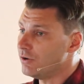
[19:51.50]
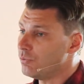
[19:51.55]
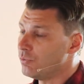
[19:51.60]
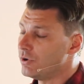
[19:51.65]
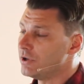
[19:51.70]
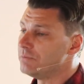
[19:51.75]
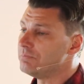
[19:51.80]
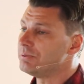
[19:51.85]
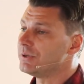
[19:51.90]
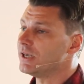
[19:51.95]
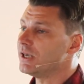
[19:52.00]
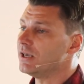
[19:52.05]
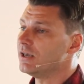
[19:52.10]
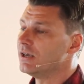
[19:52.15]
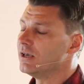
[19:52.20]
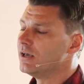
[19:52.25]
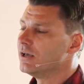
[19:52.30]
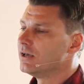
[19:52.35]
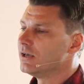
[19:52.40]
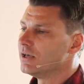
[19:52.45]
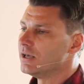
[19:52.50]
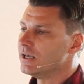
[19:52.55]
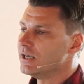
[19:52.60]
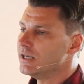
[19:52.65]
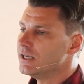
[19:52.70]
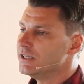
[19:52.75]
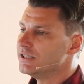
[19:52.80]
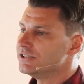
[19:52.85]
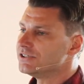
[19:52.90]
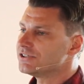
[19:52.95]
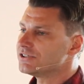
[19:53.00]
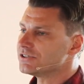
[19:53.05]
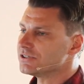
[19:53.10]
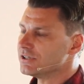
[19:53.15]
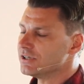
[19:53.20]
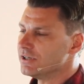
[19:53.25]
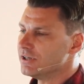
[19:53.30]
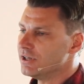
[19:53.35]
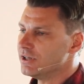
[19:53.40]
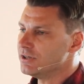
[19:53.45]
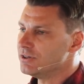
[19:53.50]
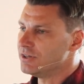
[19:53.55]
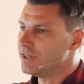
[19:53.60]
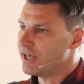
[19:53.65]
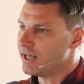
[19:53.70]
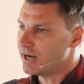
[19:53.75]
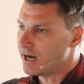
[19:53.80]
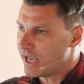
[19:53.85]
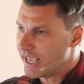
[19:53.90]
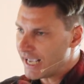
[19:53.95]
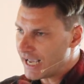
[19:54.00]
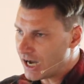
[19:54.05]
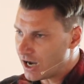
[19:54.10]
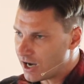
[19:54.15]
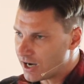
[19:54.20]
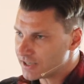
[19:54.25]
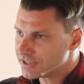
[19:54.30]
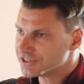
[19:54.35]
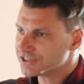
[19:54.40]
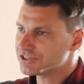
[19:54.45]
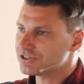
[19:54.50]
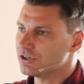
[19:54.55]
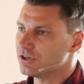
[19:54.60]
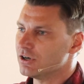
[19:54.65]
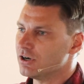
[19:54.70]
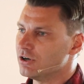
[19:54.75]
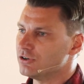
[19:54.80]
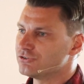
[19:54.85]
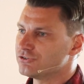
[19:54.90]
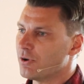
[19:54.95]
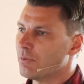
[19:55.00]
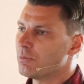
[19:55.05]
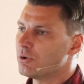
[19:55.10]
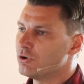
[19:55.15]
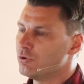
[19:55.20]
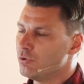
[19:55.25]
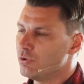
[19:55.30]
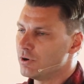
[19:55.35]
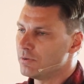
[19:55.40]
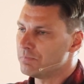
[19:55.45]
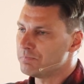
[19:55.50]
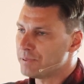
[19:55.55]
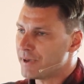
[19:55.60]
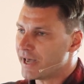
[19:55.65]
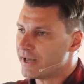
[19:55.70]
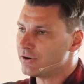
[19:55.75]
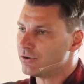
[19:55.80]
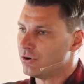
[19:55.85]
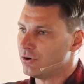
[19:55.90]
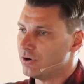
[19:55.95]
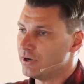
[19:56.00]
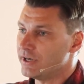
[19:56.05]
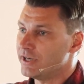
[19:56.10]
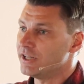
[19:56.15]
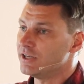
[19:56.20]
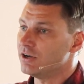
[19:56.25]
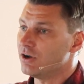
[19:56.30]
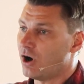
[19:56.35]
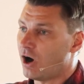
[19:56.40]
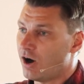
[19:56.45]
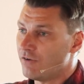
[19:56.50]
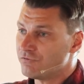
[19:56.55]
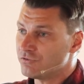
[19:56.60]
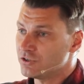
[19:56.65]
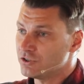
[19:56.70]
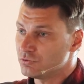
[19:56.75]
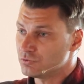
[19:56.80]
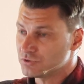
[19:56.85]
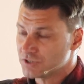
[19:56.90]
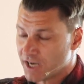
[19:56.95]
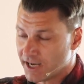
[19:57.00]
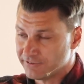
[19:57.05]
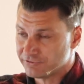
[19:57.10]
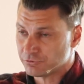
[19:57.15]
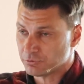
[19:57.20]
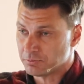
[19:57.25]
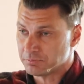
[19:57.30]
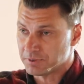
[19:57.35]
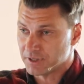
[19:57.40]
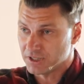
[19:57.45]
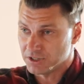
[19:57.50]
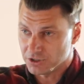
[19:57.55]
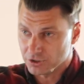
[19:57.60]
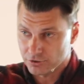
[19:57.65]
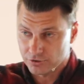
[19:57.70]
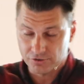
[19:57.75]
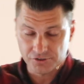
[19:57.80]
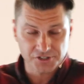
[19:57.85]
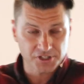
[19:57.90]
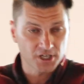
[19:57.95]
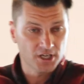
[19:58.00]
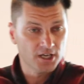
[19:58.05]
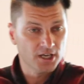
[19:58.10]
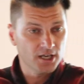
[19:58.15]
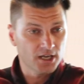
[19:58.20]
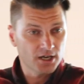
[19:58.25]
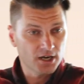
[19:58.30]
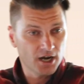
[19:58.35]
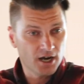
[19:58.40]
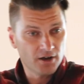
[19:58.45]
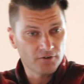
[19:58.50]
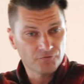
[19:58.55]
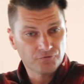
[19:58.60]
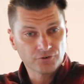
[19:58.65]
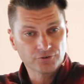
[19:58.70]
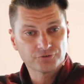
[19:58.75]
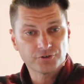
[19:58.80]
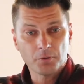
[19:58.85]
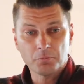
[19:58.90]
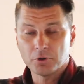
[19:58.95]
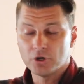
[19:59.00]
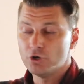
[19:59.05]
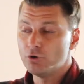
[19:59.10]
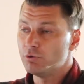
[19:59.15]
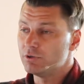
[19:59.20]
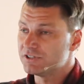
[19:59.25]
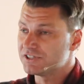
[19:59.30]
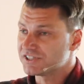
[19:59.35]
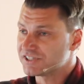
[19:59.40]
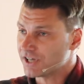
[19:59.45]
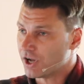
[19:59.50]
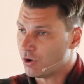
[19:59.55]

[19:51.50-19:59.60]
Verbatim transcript: would be is that a huckster or someone who would peddle, and it oftentimes would be used uh, for someone who would sell